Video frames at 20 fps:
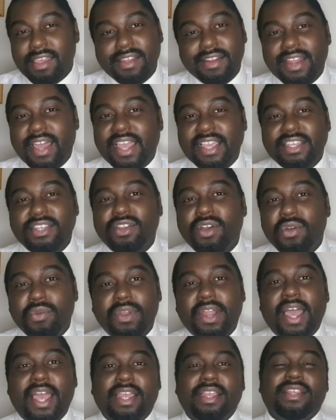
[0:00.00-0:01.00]
Like, you know,
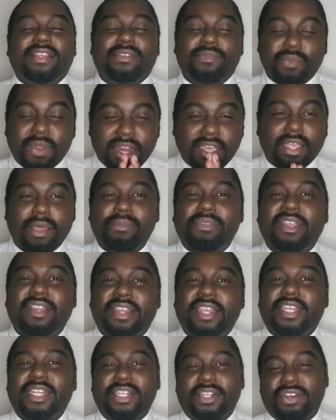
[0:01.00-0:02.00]
like, when it comes to
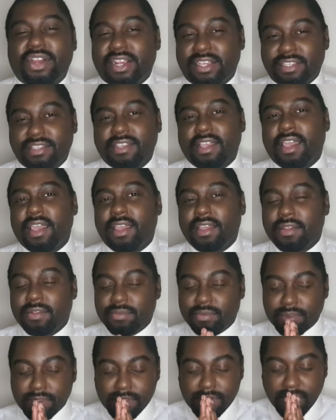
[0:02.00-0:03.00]
diss tracks, yeah,
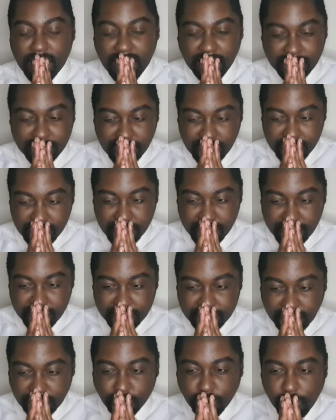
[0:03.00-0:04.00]
like,
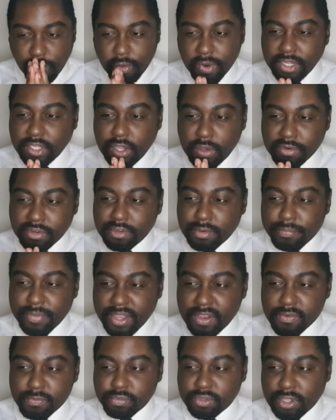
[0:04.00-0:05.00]
there's always going to
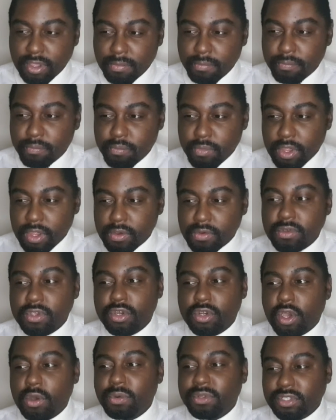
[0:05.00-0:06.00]
be some, you
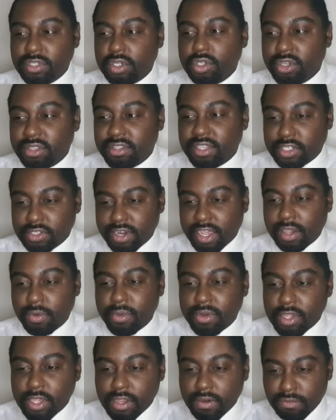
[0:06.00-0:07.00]
know, it's a good diss track
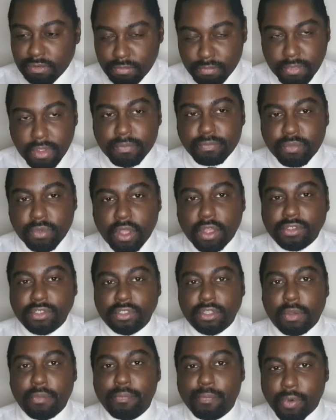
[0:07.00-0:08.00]
when you can remember
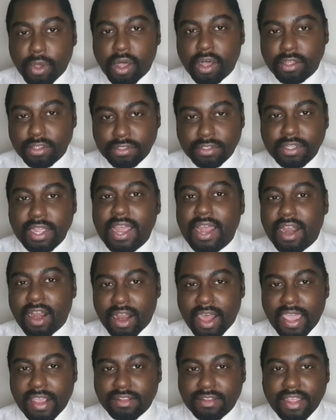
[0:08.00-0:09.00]
some bars
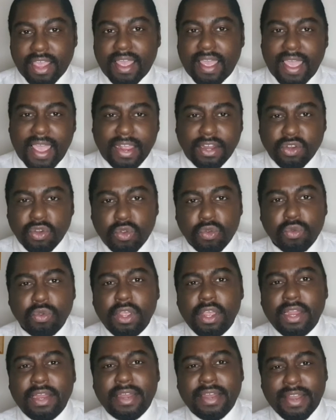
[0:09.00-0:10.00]
like that and you
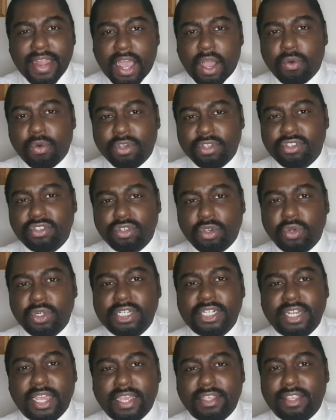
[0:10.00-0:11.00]
now
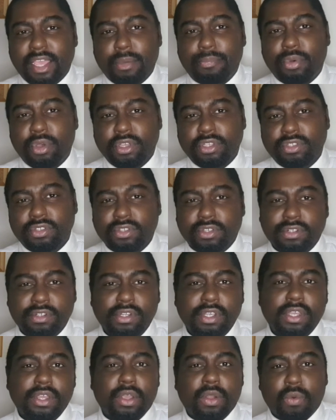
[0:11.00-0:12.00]
associate that person
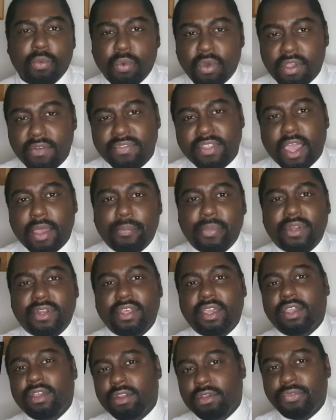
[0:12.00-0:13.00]
with that
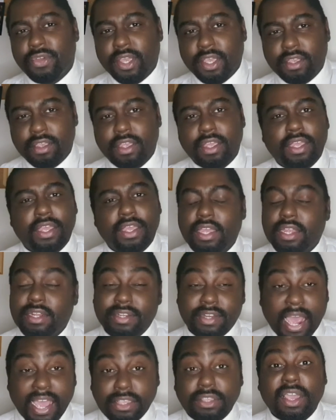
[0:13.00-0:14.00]
particular thing.
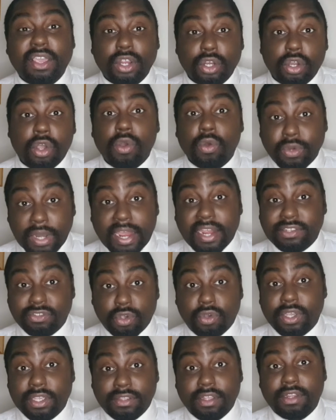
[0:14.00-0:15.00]
That's how you know that
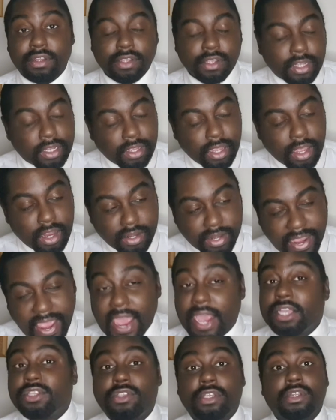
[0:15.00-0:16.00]
song is an
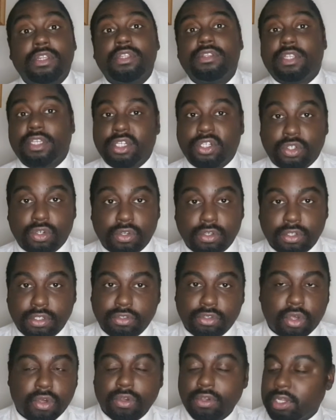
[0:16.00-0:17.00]
excellent diss
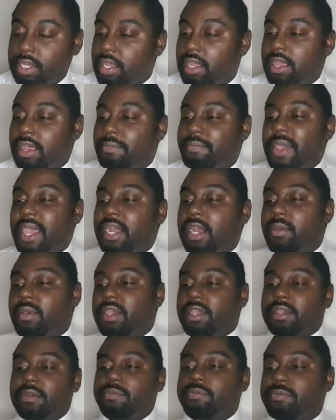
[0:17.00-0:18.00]
song. But
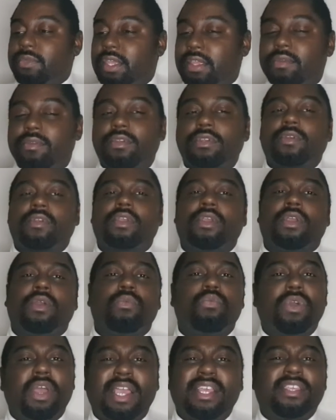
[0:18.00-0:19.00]
anyway,
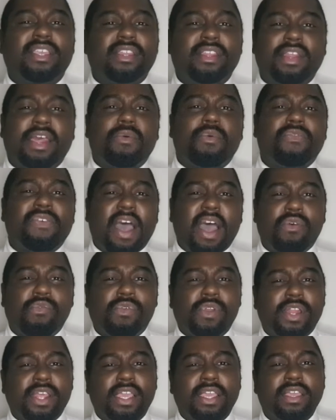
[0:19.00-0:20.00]
and she did that without
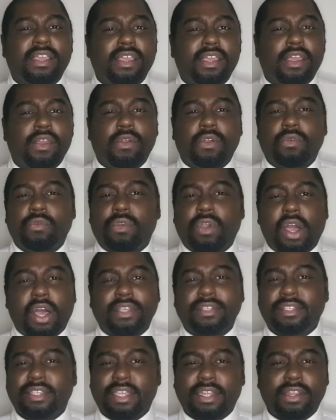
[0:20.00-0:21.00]
really
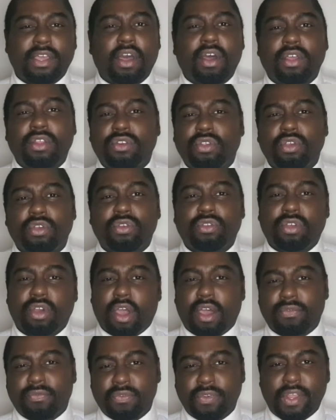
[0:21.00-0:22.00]
cussing her too
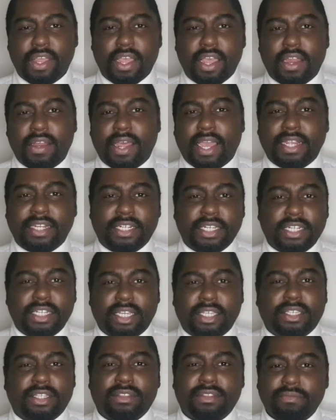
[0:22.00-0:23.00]
tough. Like, she
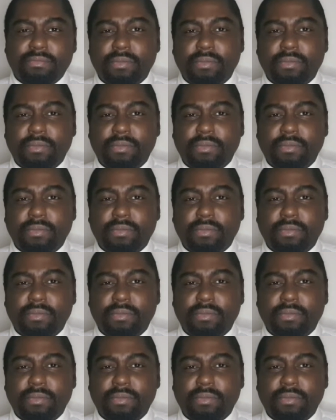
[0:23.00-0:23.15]
just